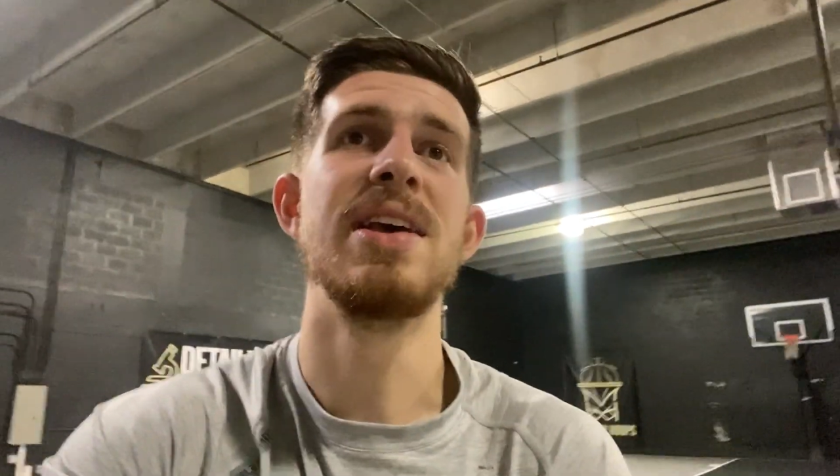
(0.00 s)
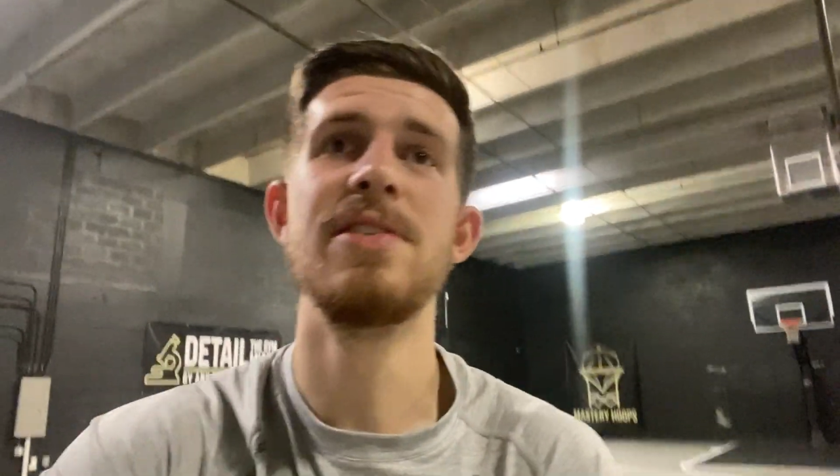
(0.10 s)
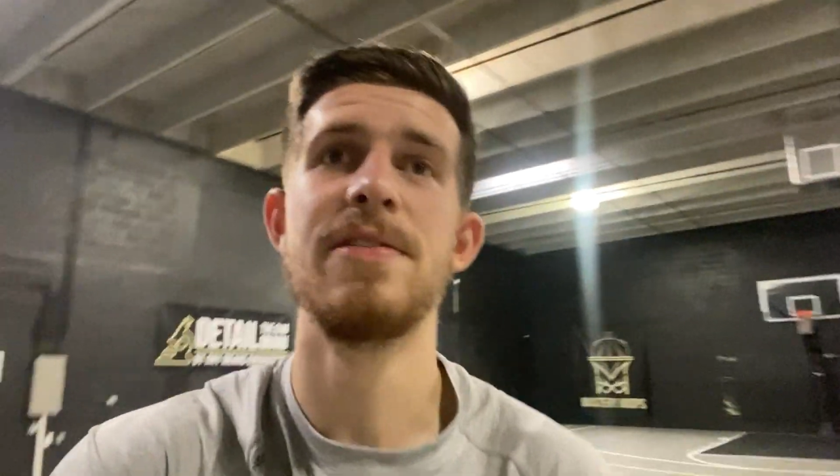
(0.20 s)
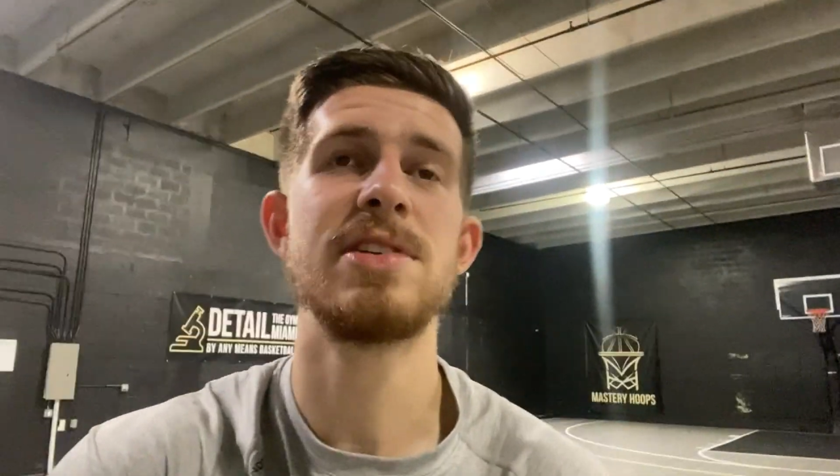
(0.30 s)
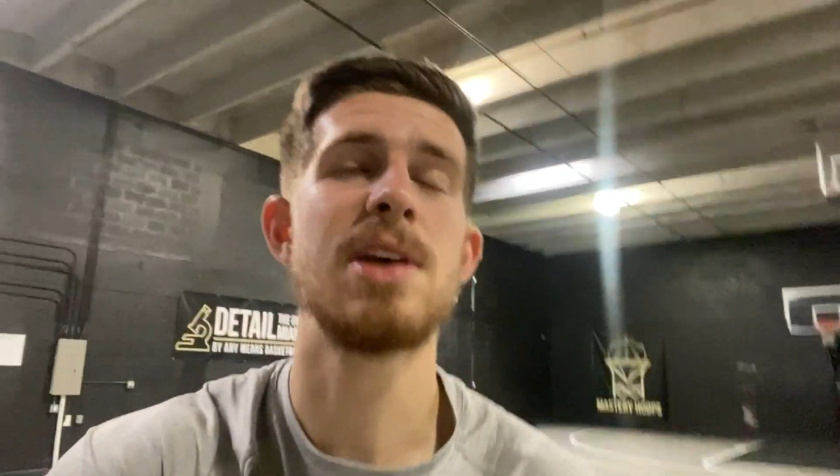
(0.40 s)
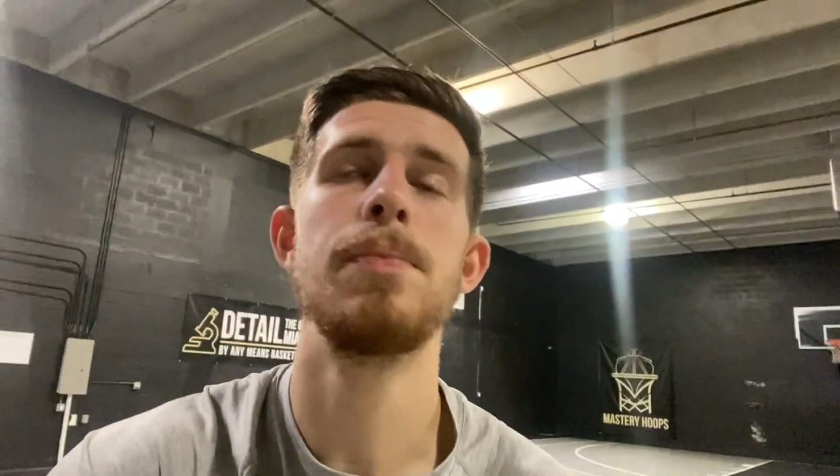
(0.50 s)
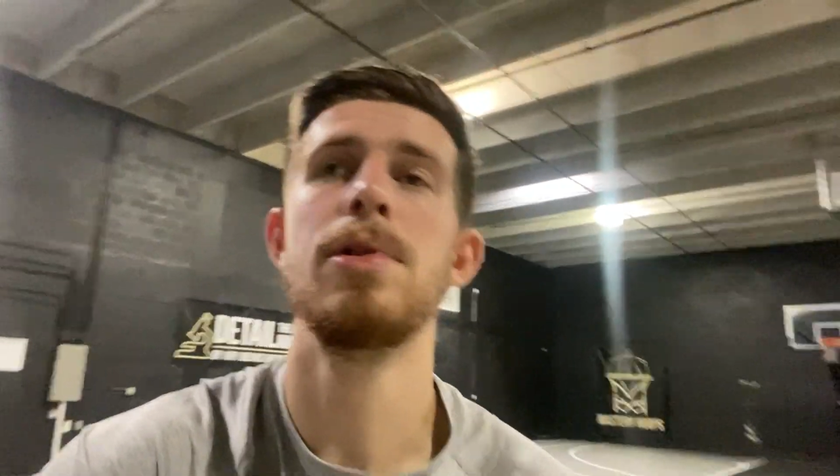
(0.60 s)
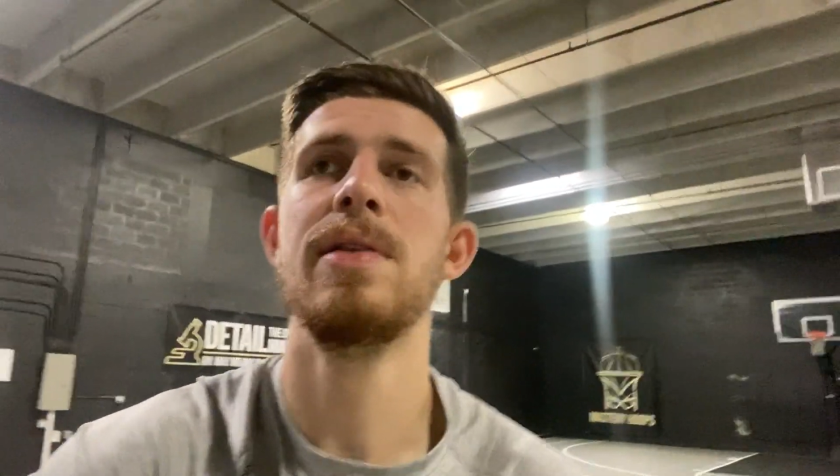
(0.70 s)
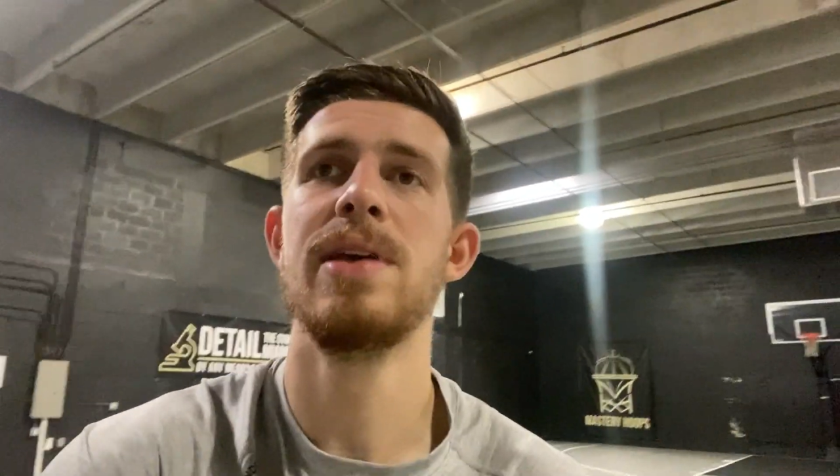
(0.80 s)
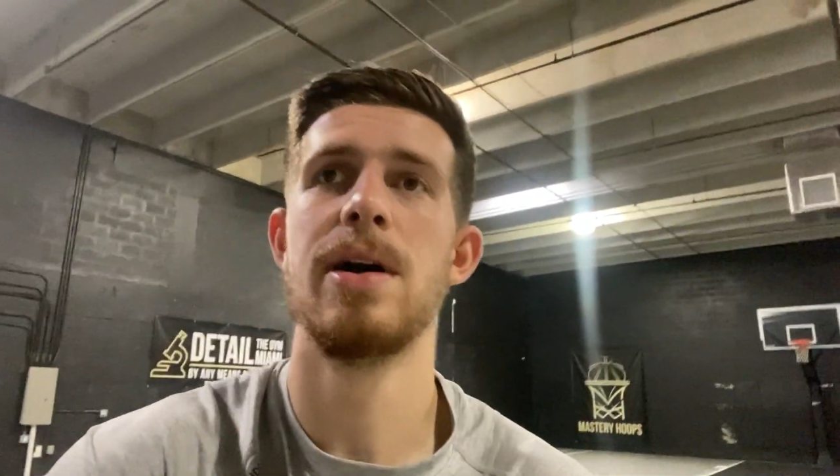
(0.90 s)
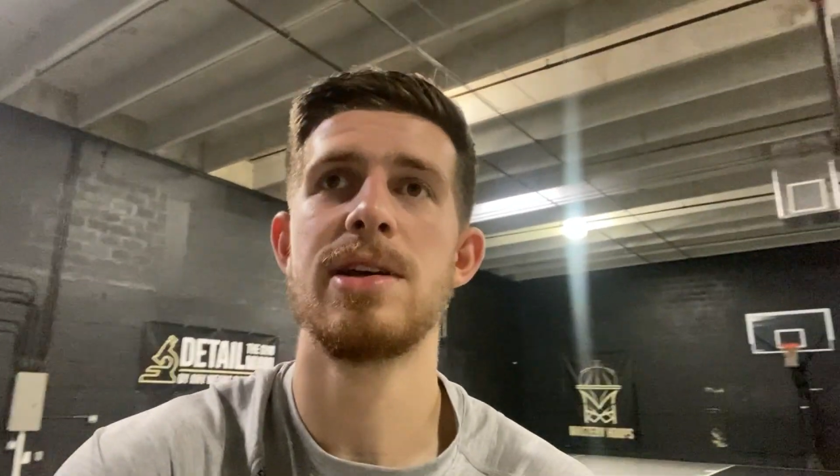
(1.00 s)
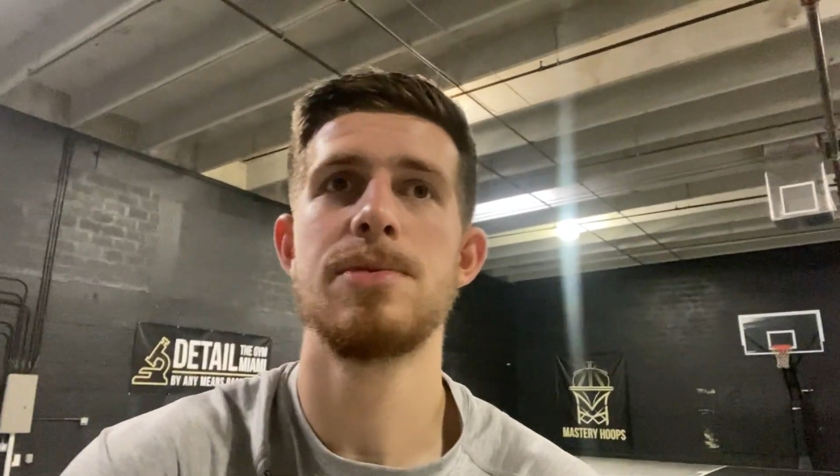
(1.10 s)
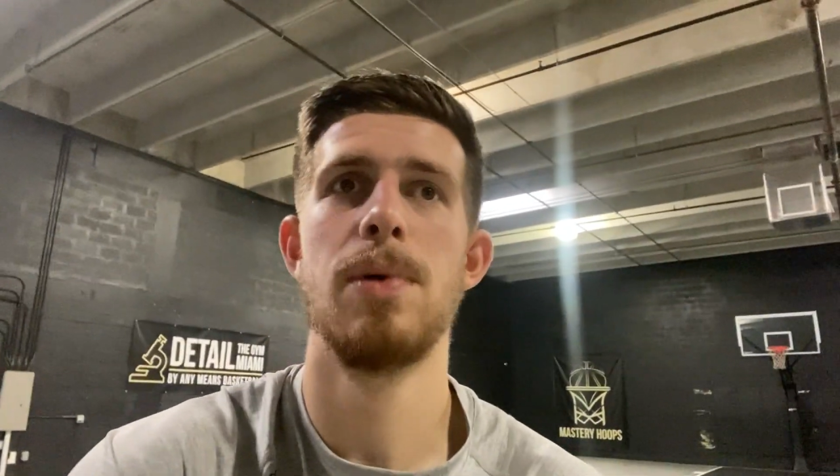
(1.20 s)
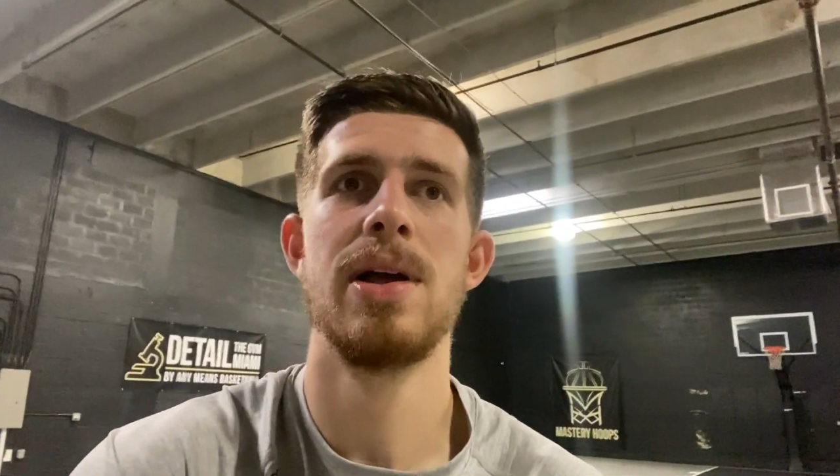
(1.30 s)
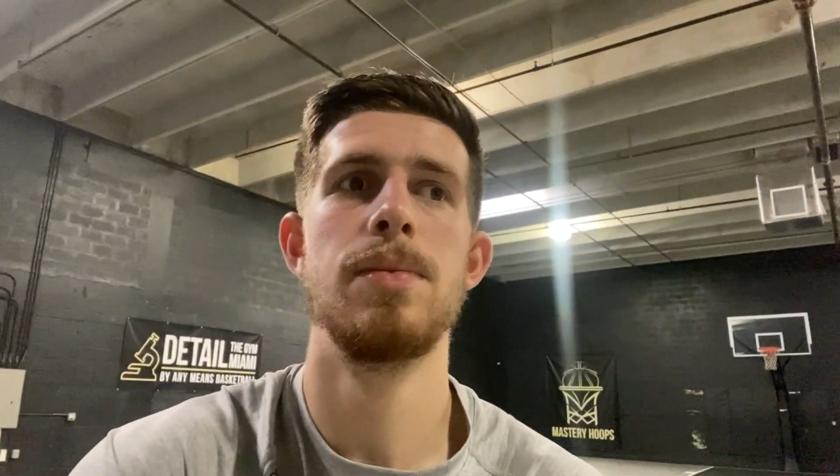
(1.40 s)
even if it's completely
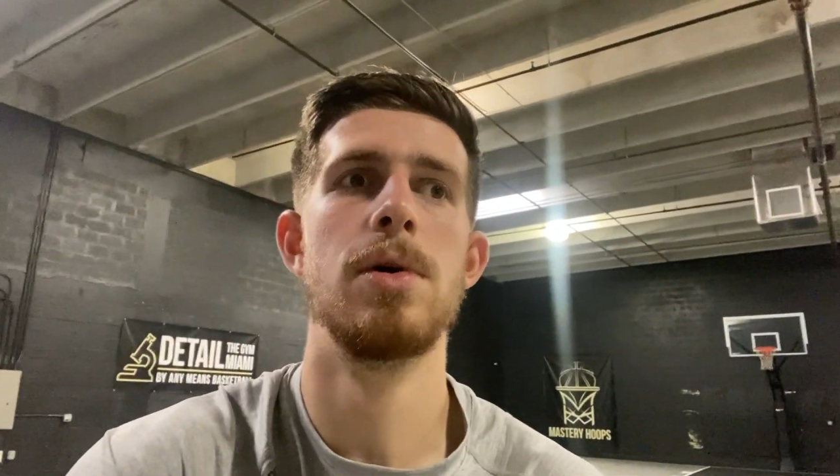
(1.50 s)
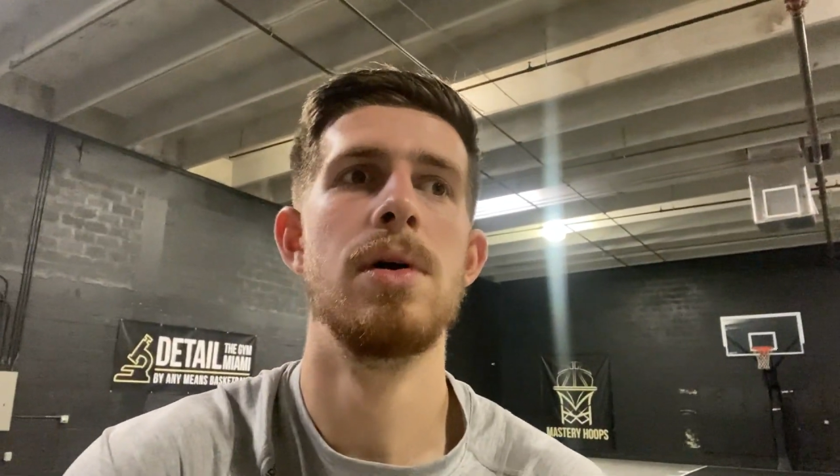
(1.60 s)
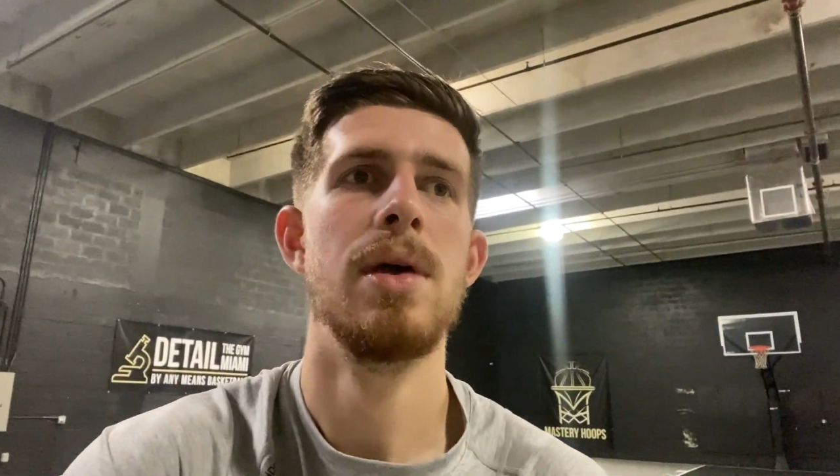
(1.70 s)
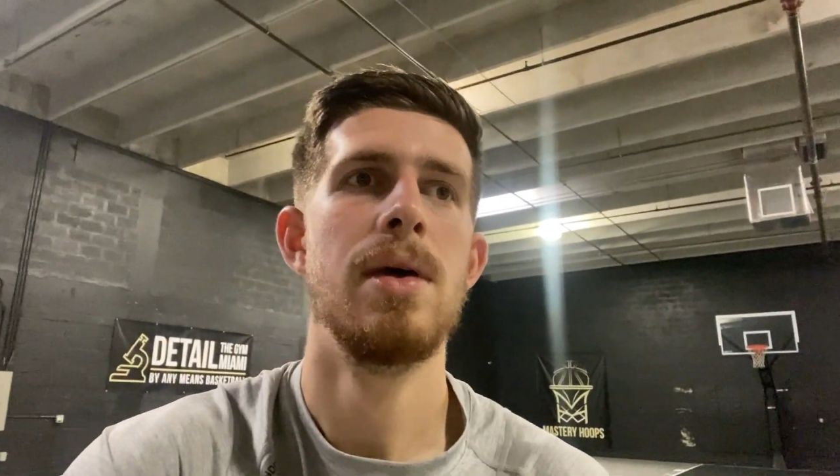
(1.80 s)
unexplainable.